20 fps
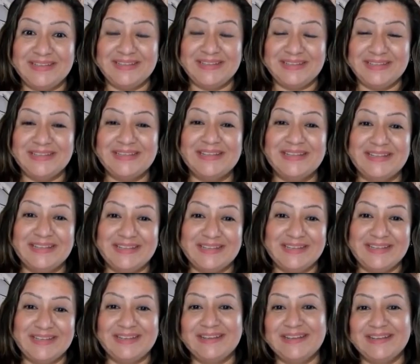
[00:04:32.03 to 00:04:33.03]

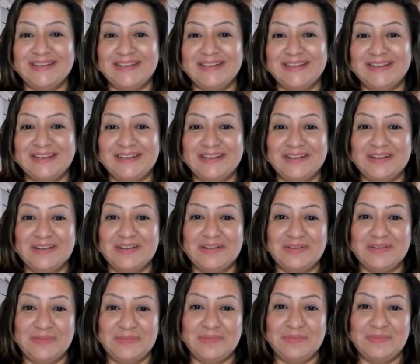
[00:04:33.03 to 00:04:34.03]

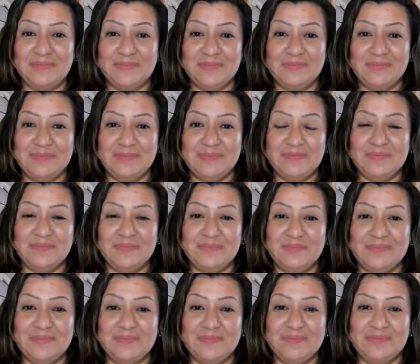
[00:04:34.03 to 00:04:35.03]

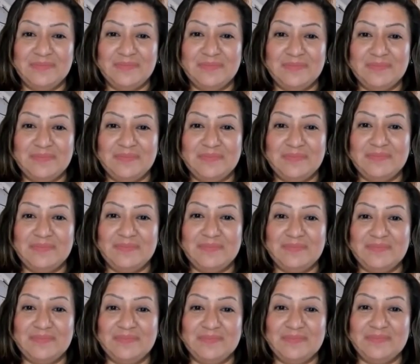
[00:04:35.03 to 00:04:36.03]

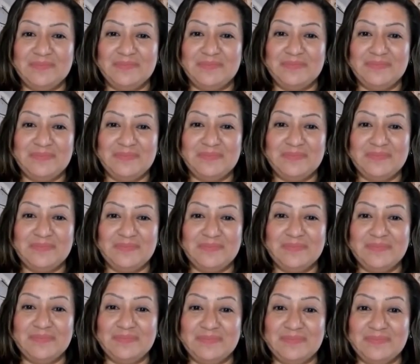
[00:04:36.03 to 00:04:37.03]

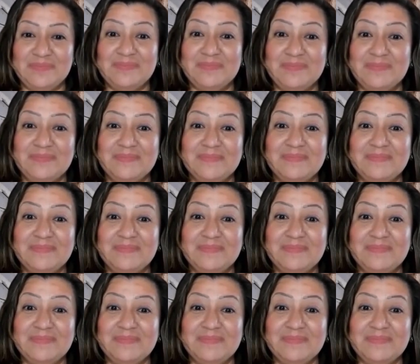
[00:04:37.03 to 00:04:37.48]
This person isn't speaking.